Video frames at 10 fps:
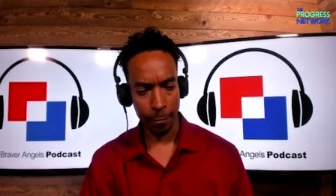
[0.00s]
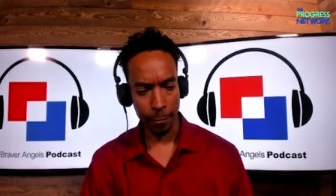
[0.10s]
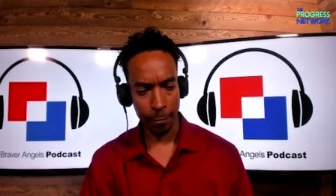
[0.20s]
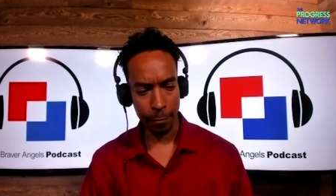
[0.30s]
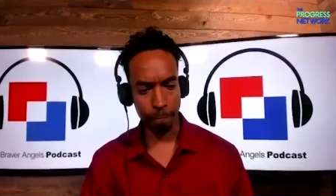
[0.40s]

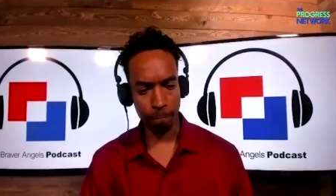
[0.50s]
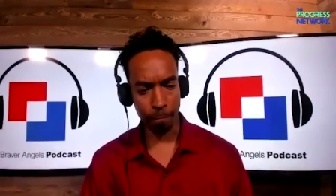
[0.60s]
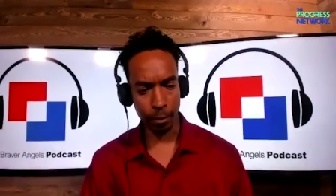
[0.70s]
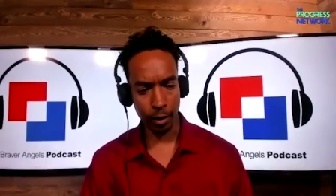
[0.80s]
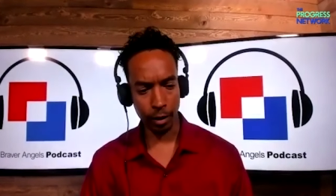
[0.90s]

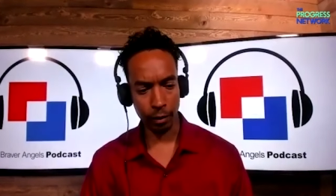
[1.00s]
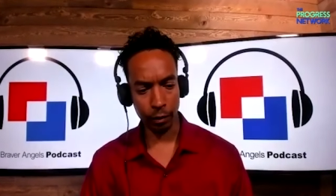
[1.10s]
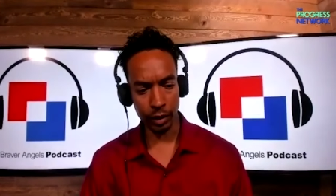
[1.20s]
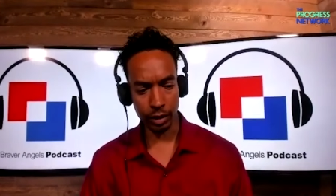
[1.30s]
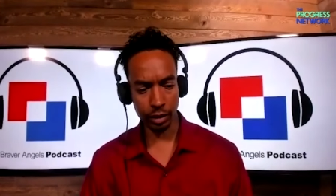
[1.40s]
Um,
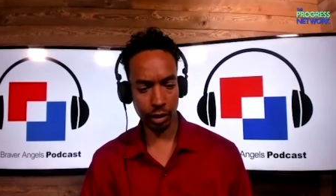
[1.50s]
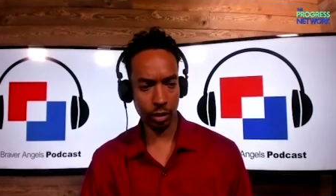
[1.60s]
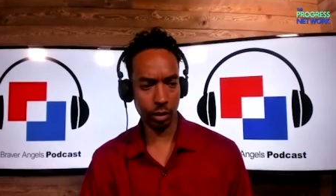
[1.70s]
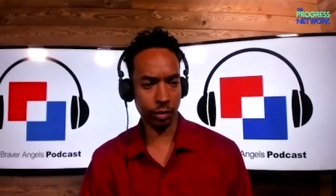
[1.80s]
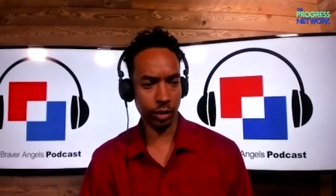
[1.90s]
this is
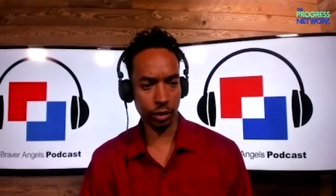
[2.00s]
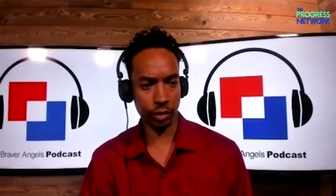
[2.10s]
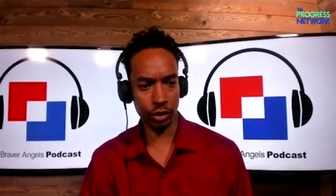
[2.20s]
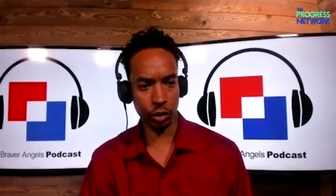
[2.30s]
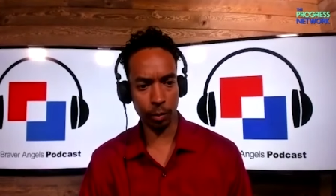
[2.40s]
all you know you
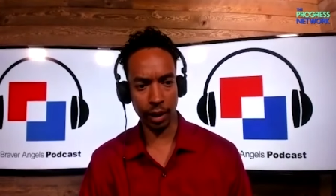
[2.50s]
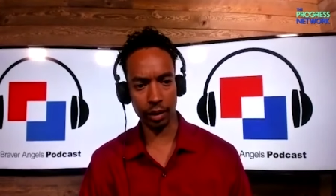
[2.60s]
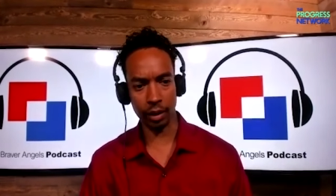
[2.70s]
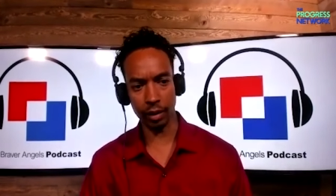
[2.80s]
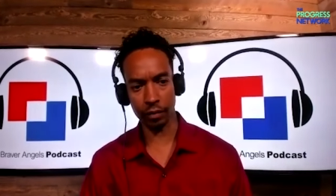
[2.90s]
zoom out
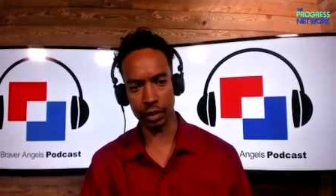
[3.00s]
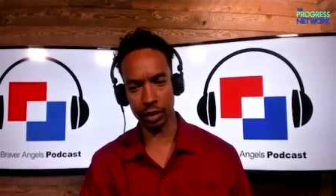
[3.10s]
enough this